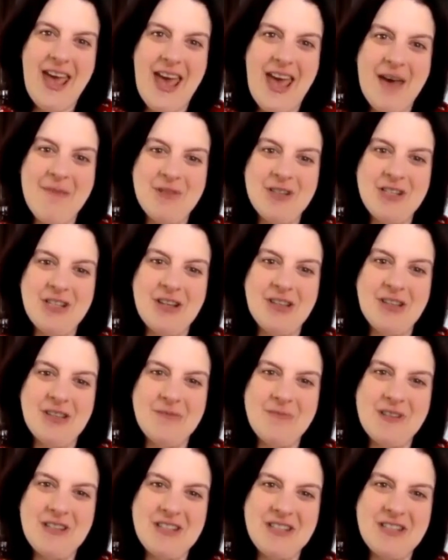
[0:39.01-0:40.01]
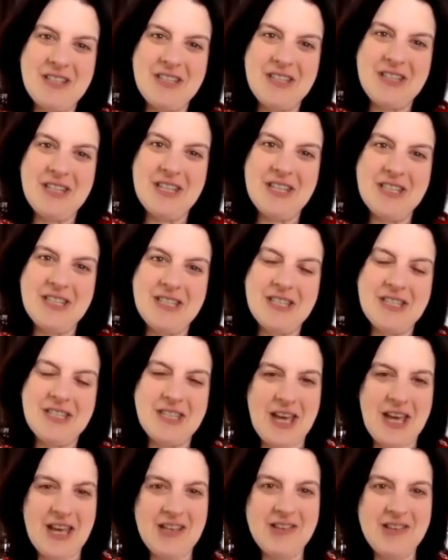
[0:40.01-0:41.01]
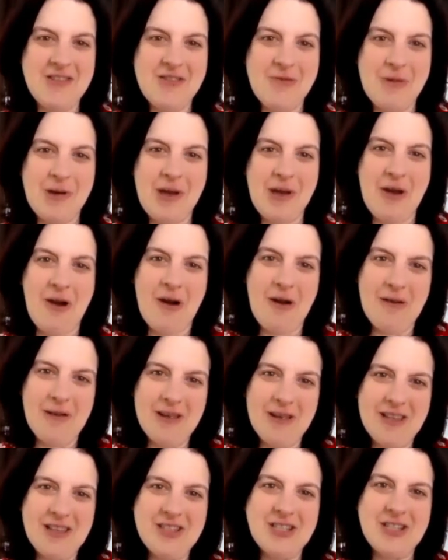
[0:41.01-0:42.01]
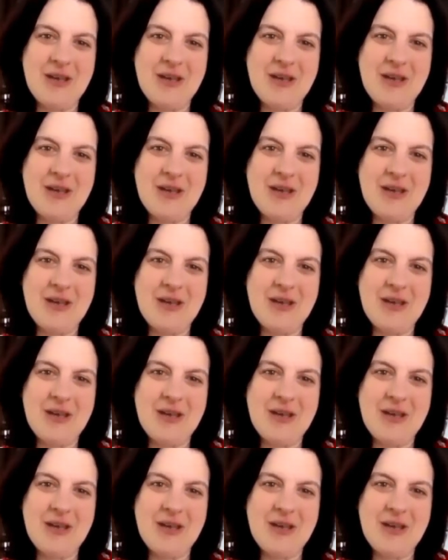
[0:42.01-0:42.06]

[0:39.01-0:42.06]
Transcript: And Michelle's mission is designed to encourage,